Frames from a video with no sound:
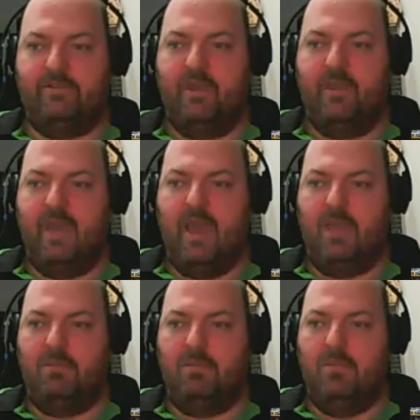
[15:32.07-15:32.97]

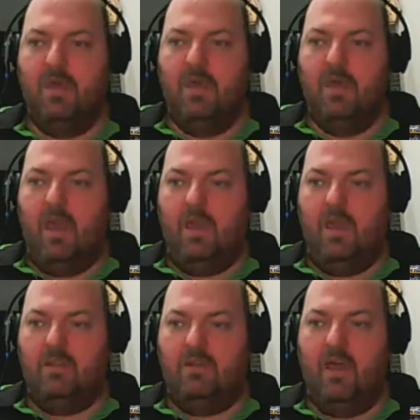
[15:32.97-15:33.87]
game
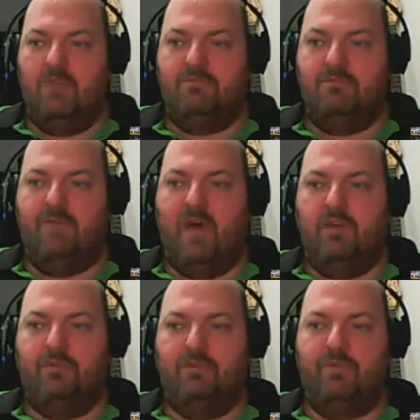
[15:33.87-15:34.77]
and value
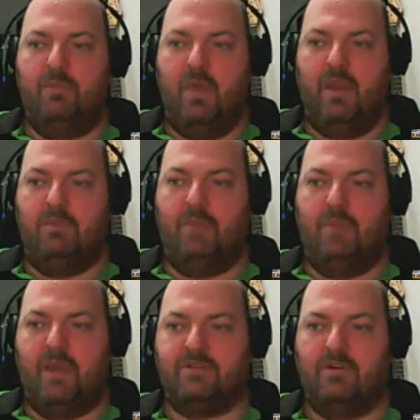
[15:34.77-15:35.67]
for money
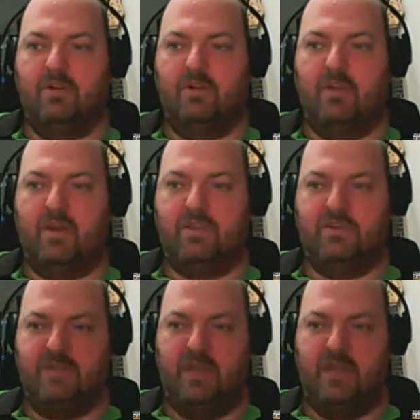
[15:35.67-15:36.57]
based on like the
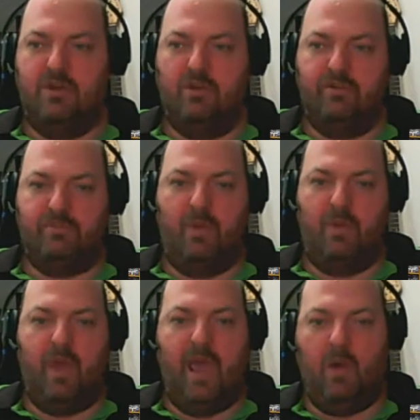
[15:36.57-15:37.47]
$10 per
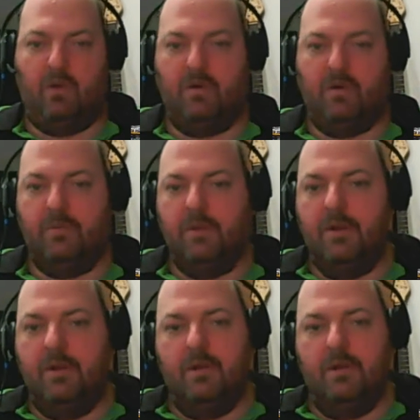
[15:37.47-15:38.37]
hour
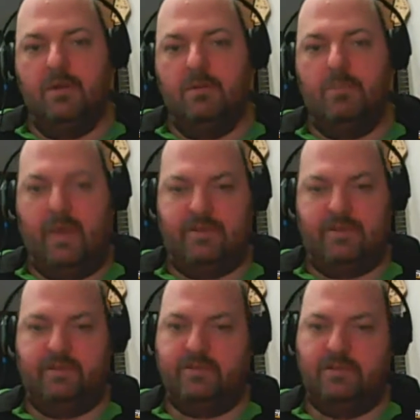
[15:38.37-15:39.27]

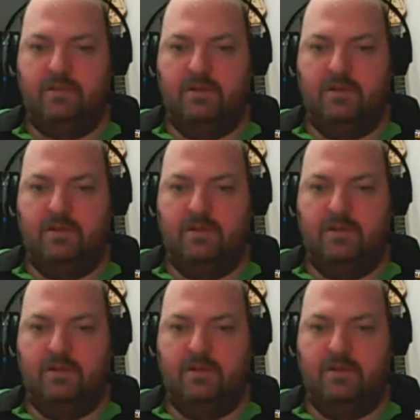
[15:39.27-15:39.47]
basis.